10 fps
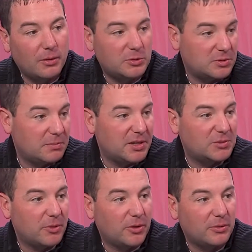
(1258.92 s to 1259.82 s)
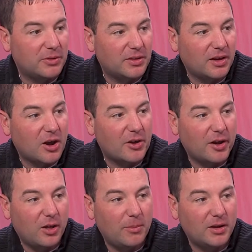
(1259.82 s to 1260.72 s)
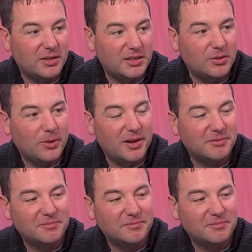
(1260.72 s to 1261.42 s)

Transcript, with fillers: uh, which was in Pittsburgh with uh, Connor Hellebuyck leading the way.